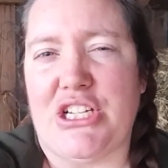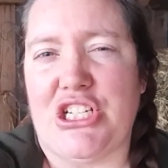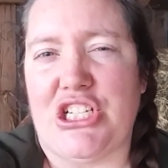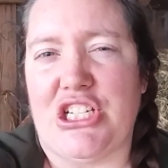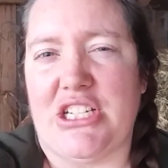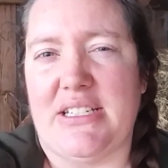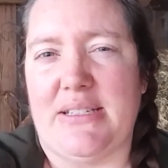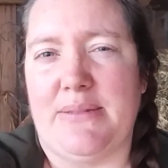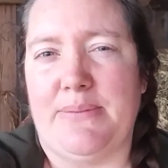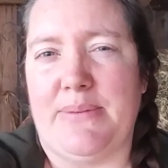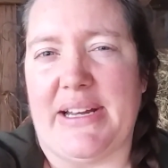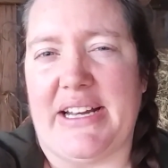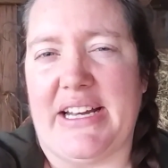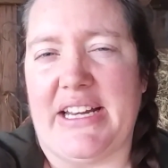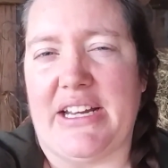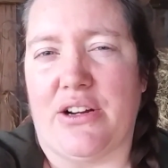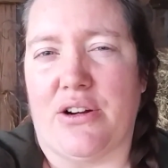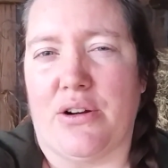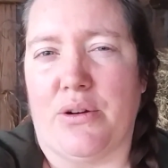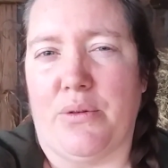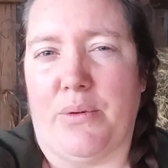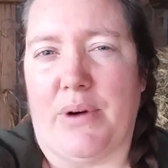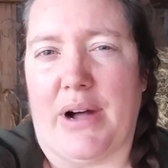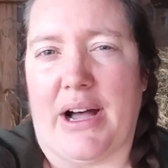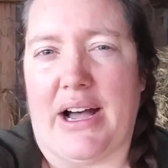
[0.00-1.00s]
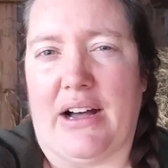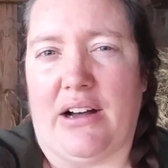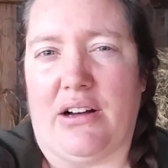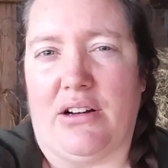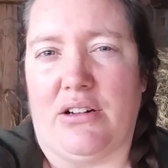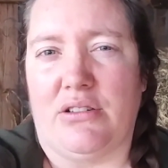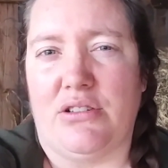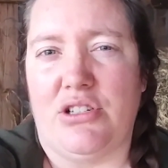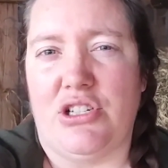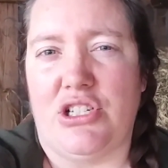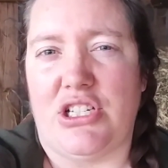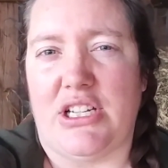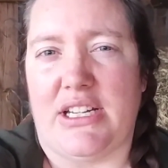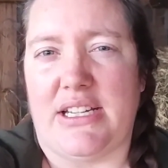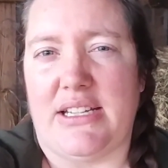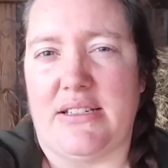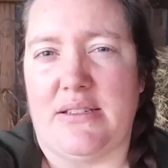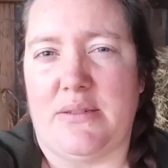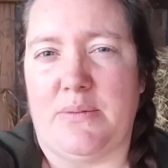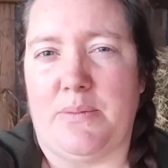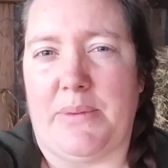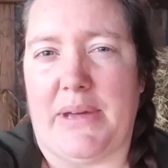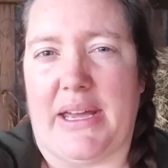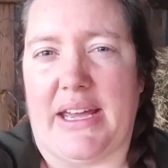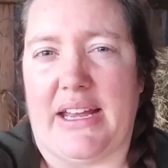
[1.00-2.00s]
She's been here a while.
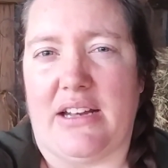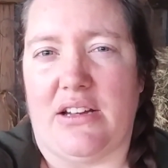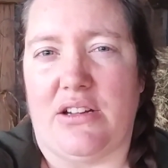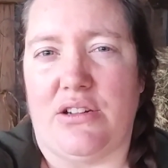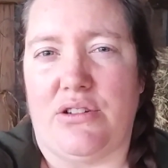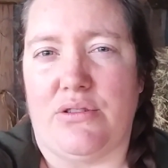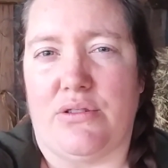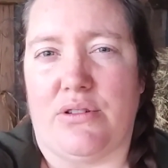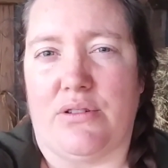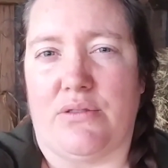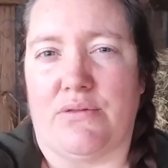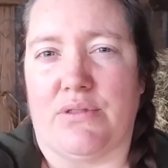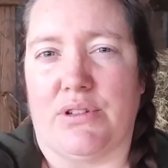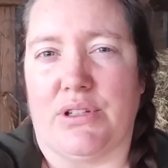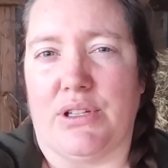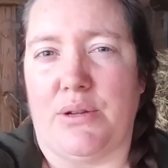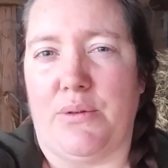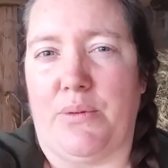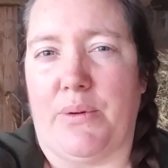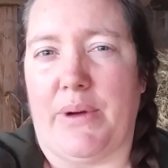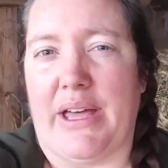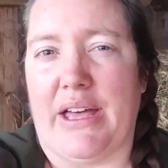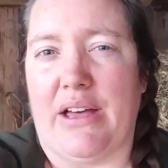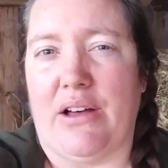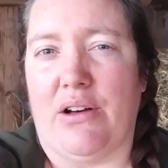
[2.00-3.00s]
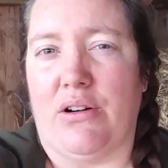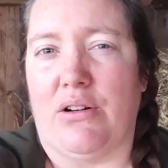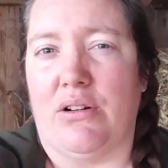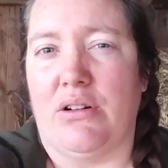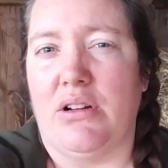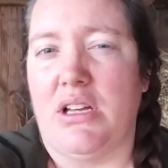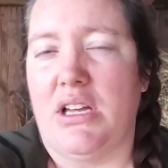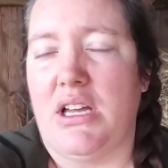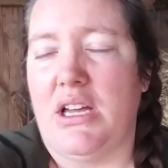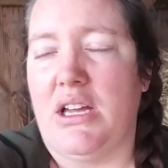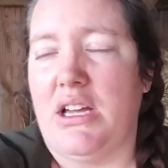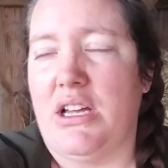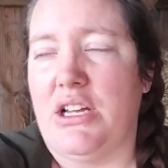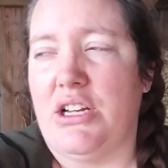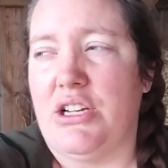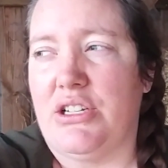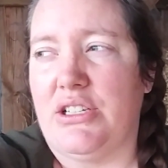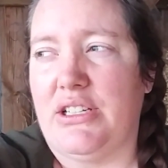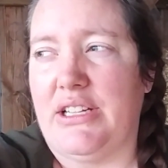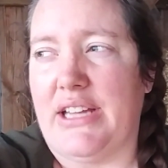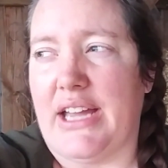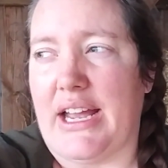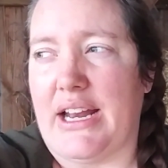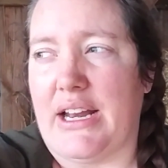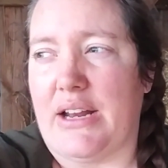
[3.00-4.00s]
She's been doing really well,
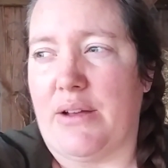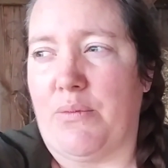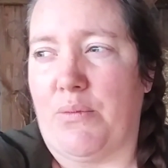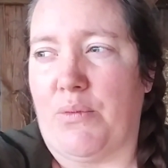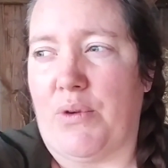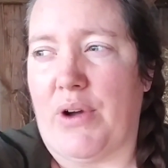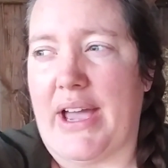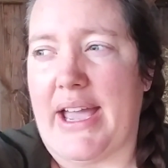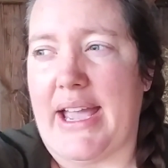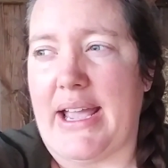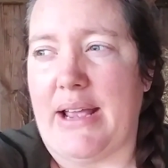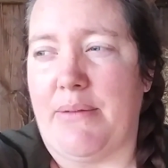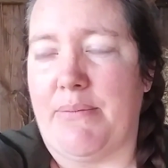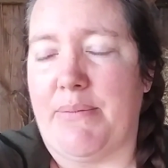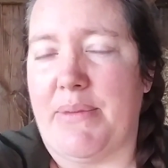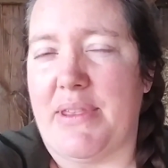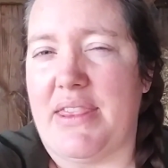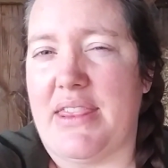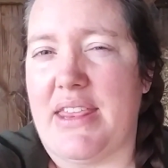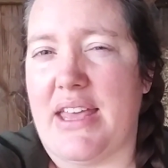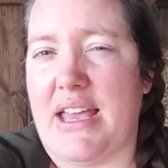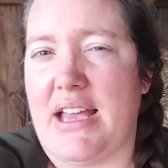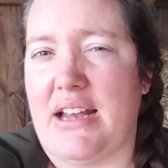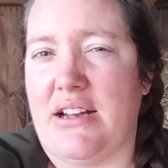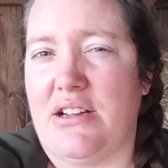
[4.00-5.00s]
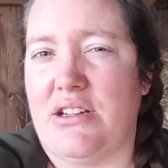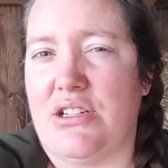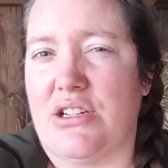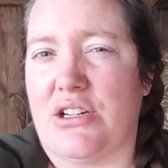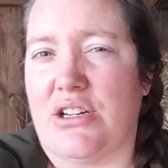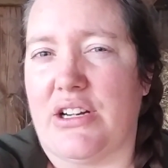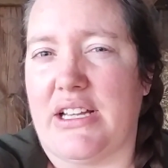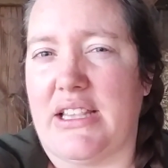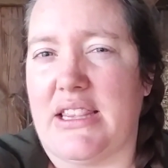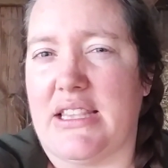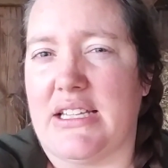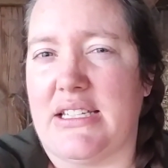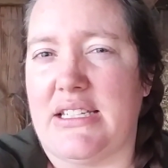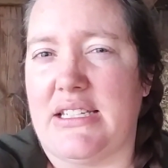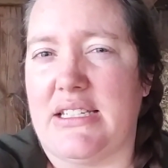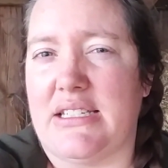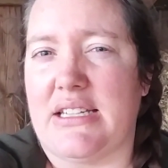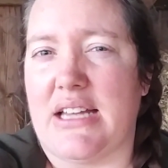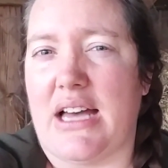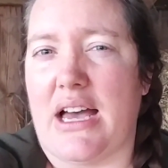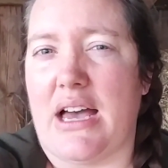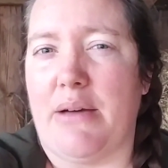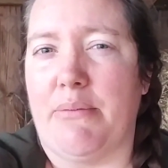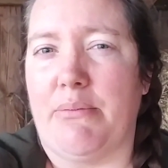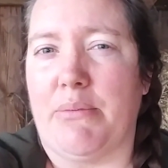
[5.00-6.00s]
gaining weight. But then during the
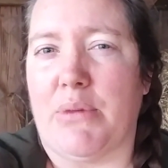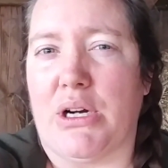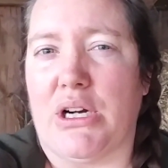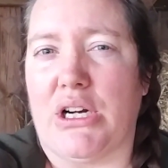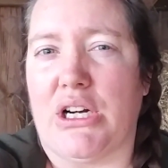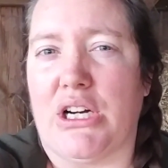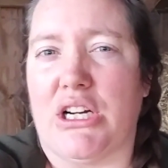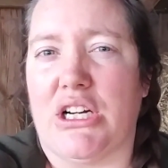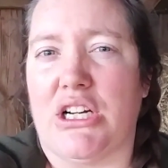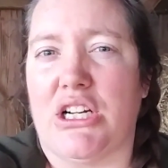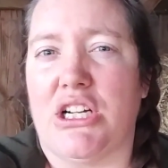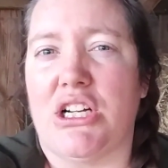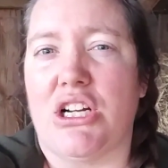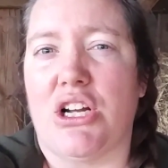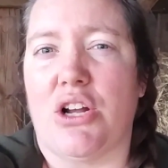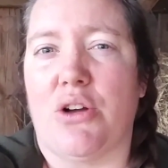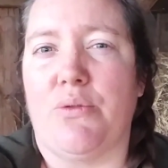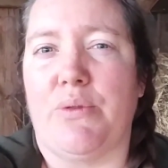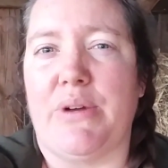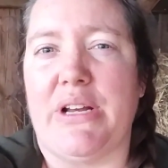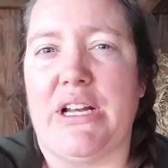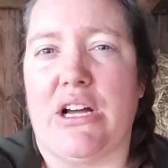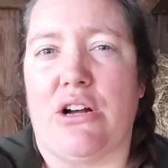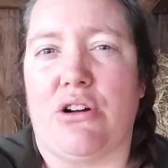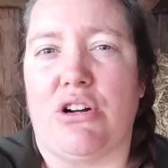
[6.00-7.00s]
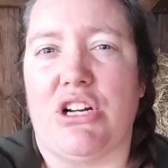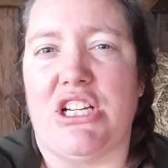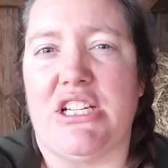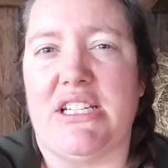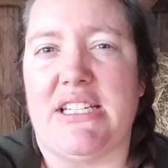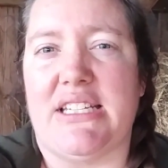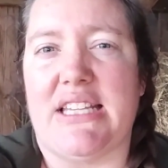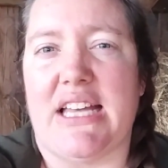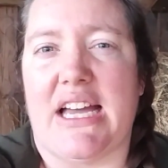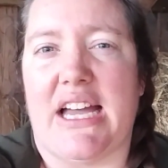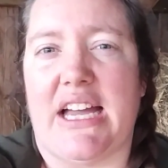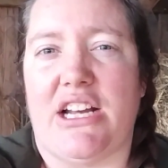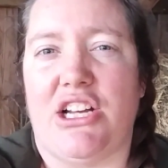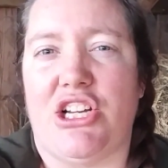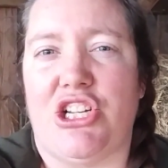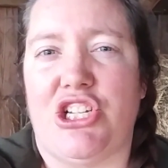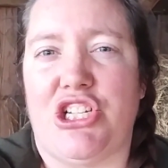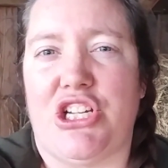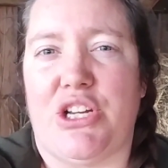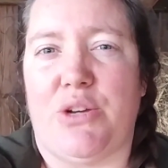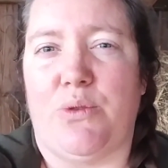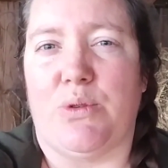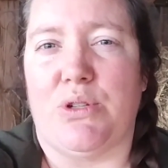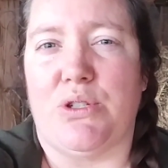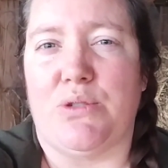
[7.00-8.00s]
summer, we noticed that
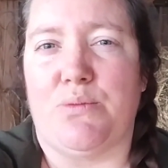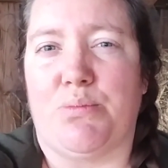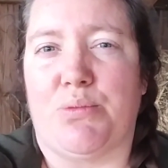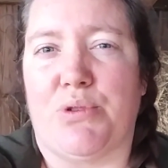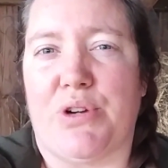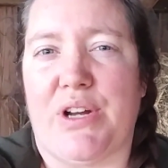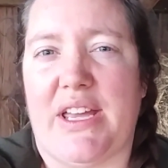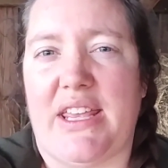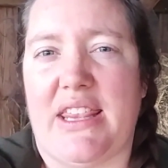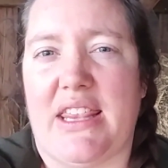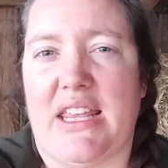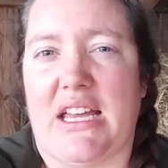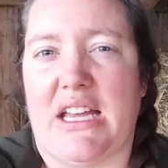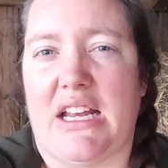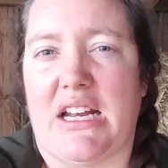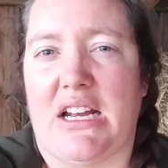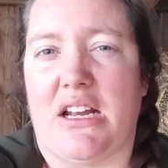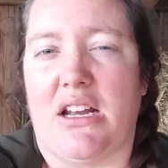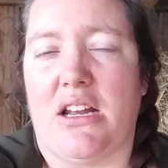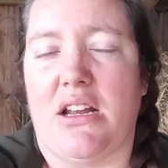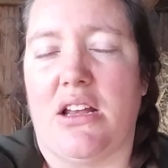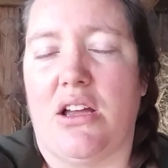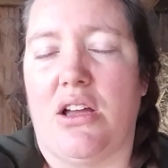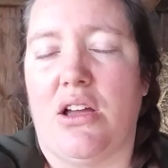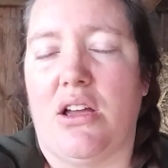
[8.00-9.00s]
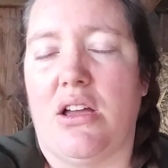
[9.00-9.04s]
she was breathing